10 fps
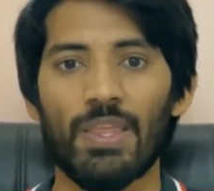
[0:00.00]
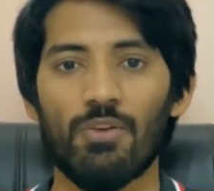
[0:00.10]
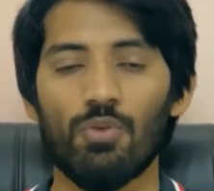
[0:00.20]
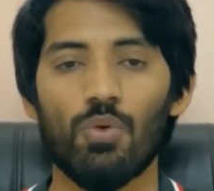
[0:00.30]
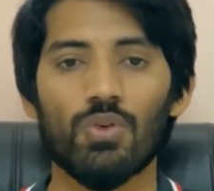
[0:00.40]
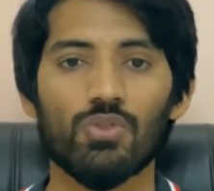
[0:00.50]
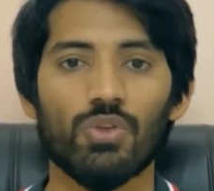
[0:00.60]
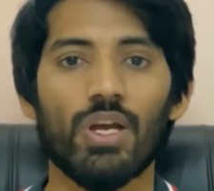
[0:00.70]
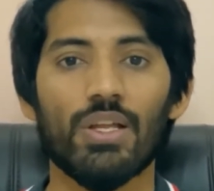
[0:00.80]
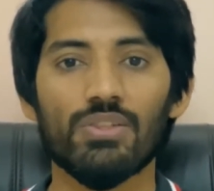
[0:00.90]
if you want to
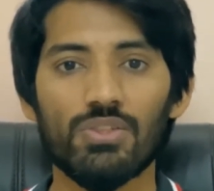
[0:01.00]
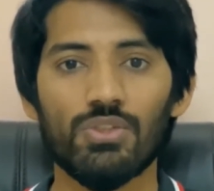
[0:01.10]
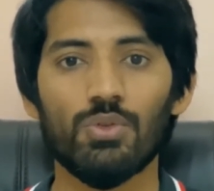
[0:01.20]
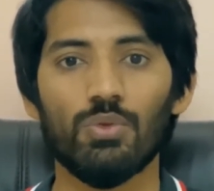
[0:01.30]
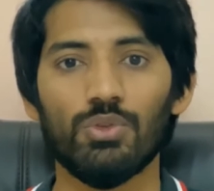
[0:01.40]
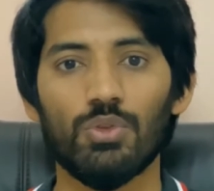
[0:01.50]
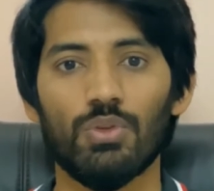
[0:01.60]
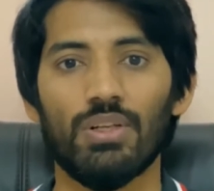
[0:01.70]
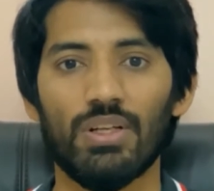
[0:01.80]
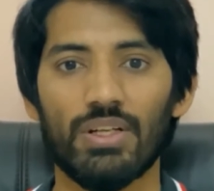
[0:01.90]
continue your
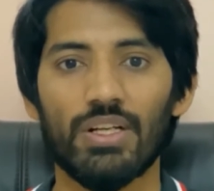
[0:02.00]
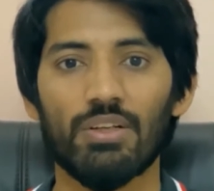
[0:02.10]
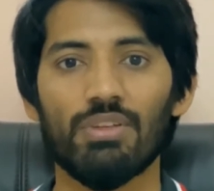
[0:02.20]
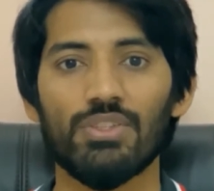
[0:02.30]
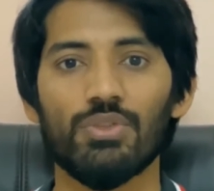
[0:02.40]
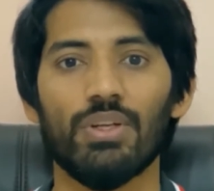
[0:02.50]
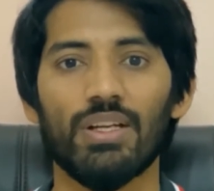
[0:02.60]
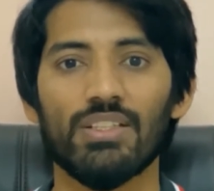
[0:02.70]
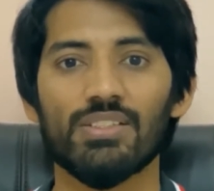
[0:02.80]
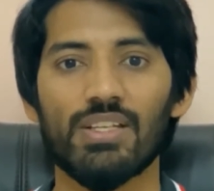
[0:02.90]
learning with your
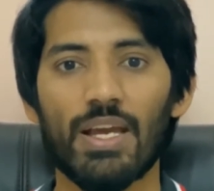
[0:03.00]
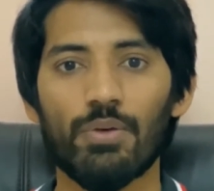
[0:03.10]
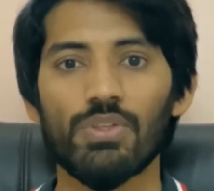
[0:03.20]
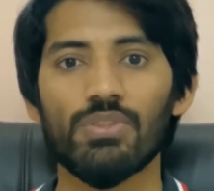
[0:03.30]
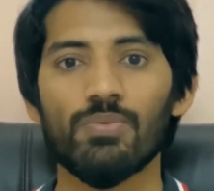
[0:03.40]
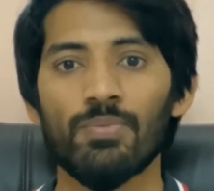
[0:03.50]
English language,